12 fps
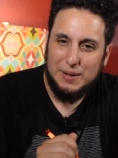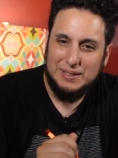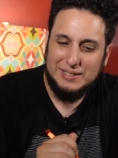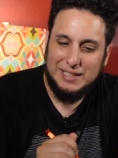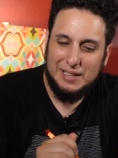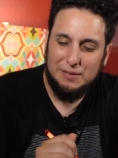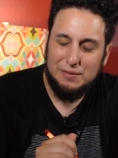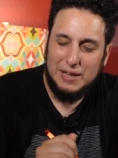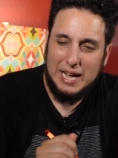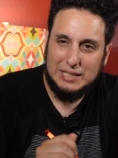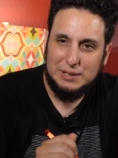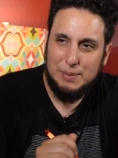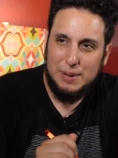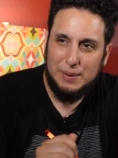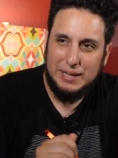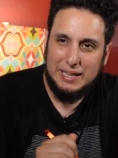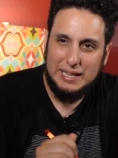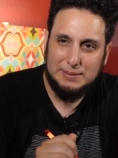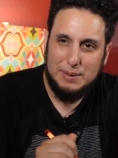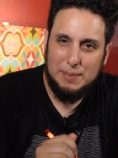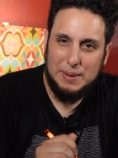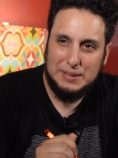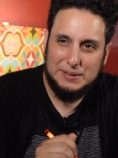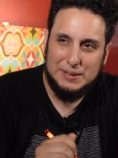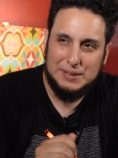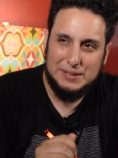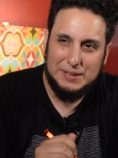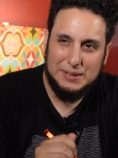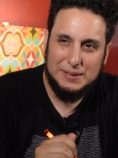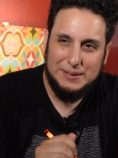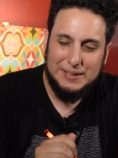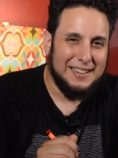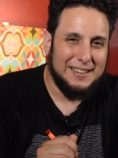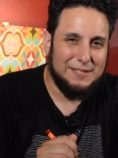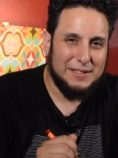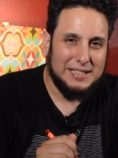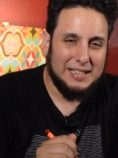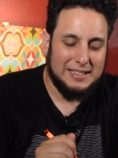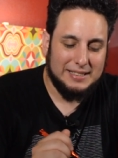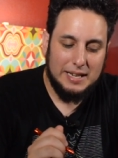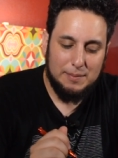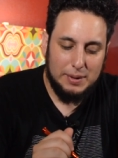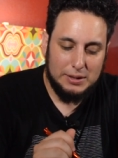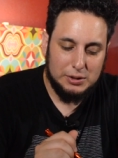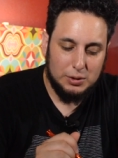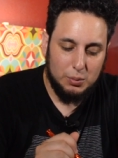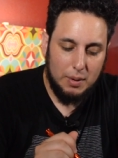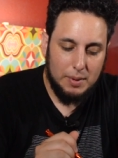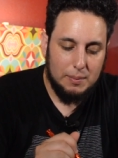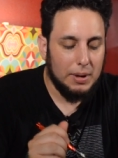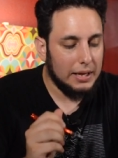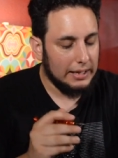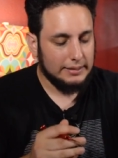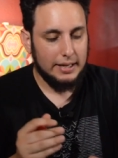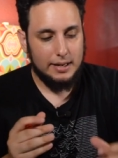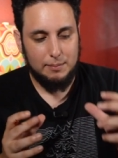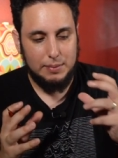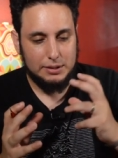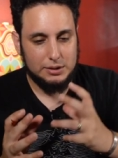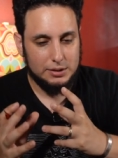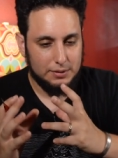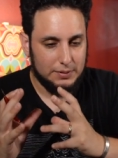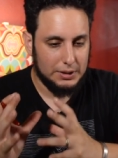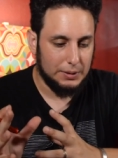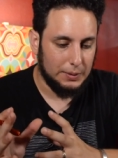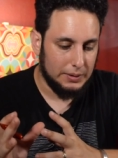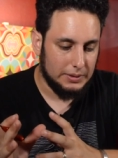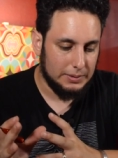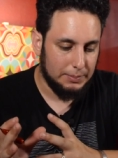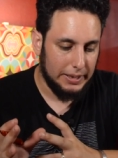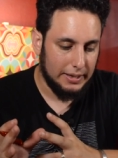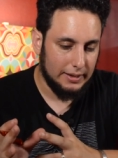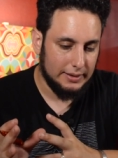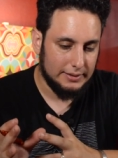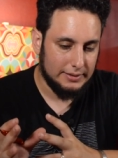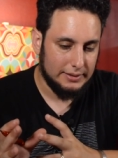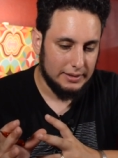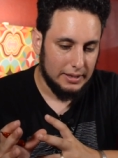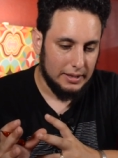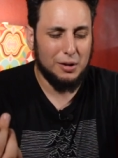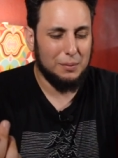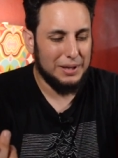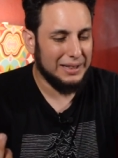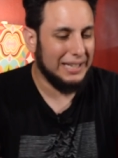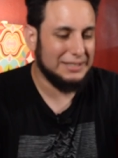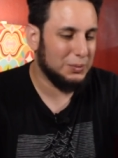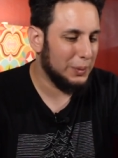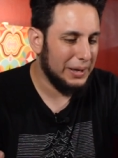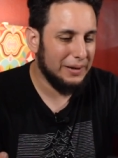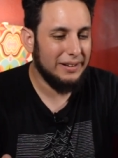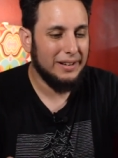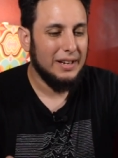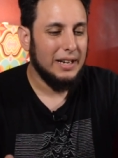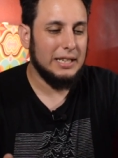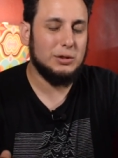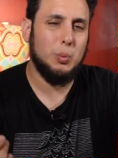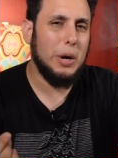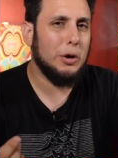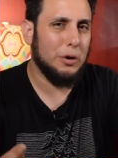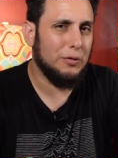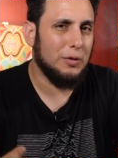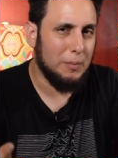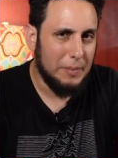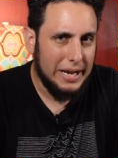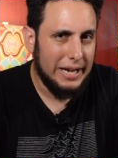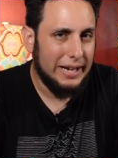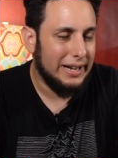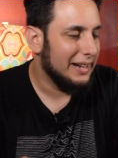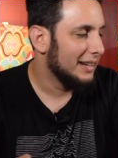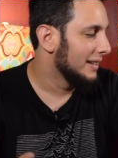Is he gonna flash me when he takes my picture too? I didn't really like taking pictures of women, but I like taking pictures of dudes because, oh, but that's weird. It's weirder for me.